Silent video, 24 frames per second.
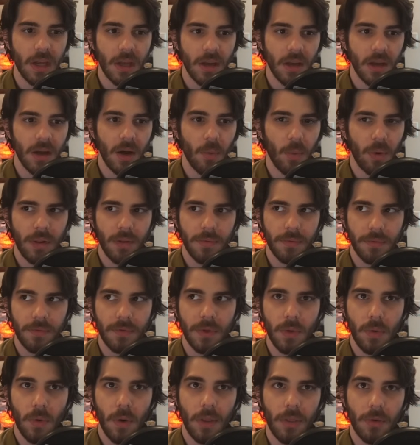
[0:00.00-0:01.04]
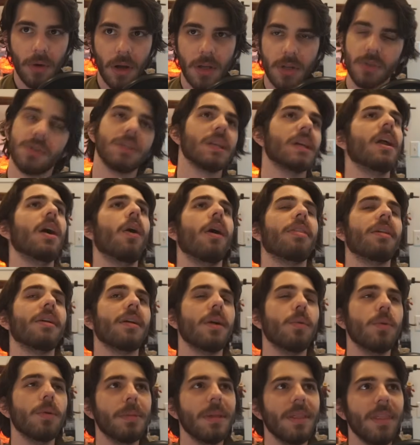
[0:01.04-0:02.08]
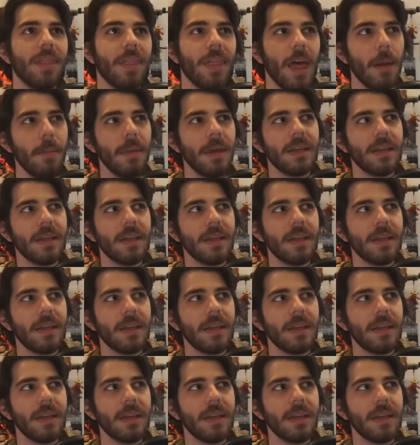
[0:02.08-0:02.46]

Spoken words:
One of the few other countries I know, I think it would have been them